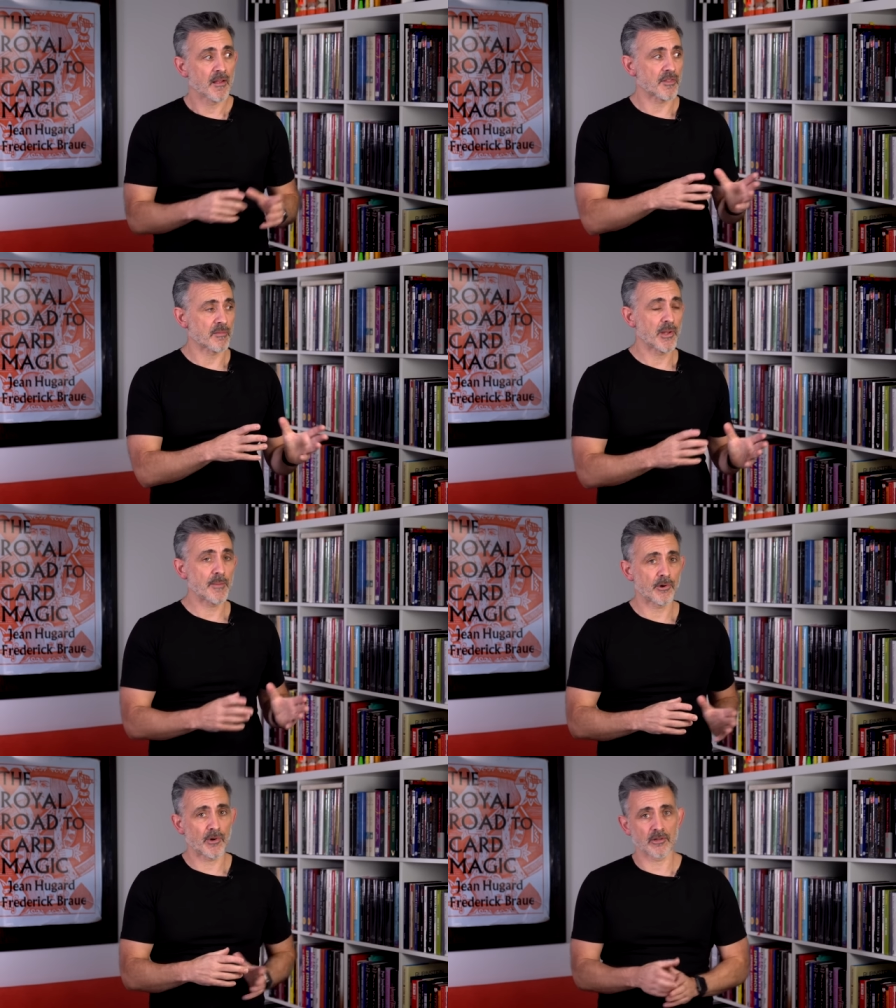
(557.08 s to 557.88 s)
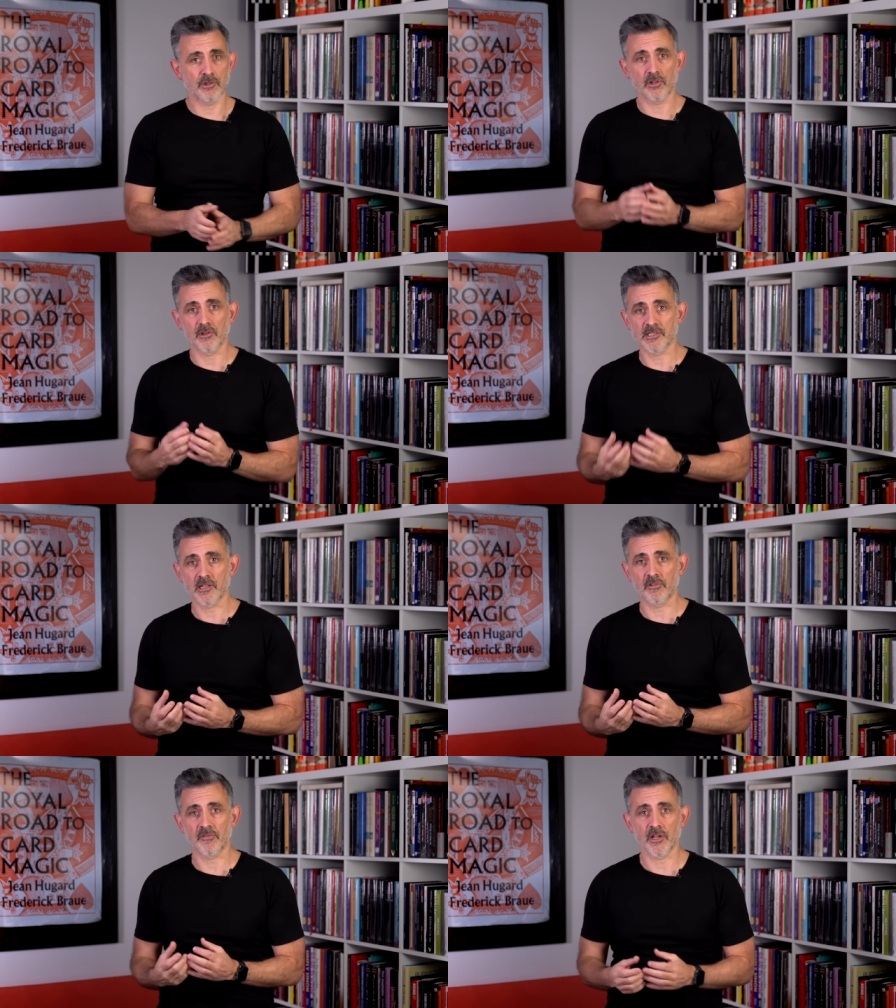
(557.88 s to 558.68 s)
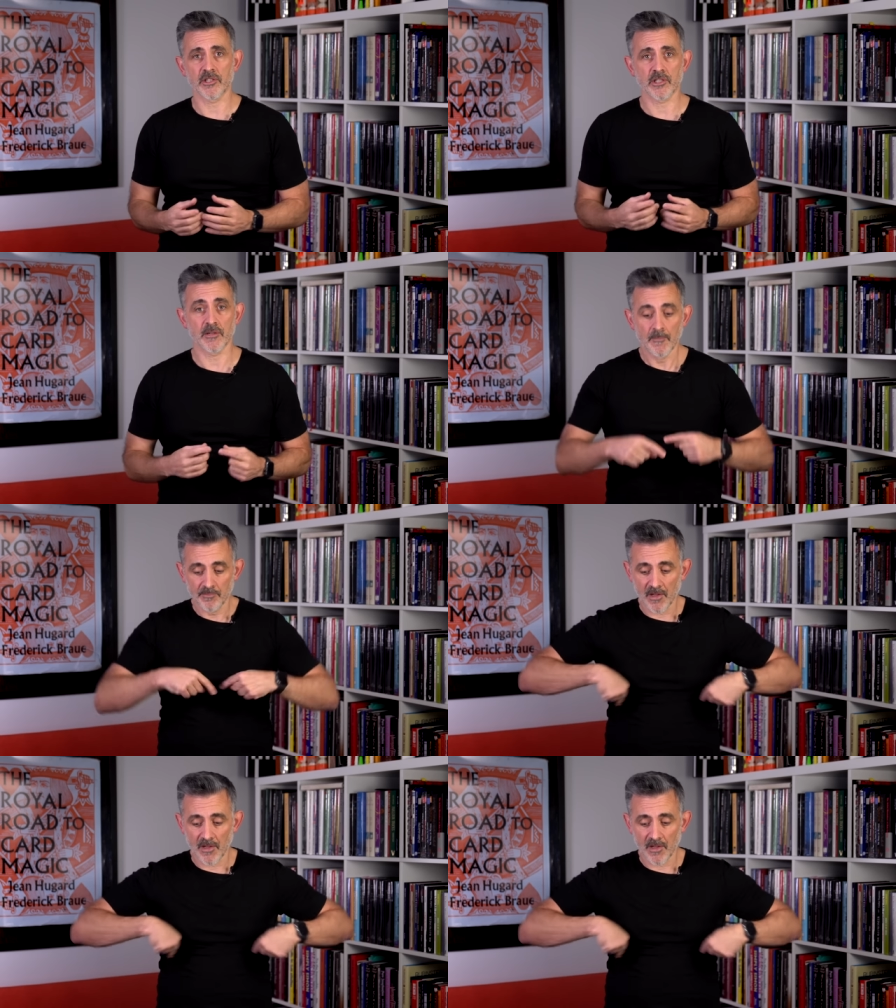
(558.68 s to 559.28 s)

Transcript: If there's people around, you do this other version.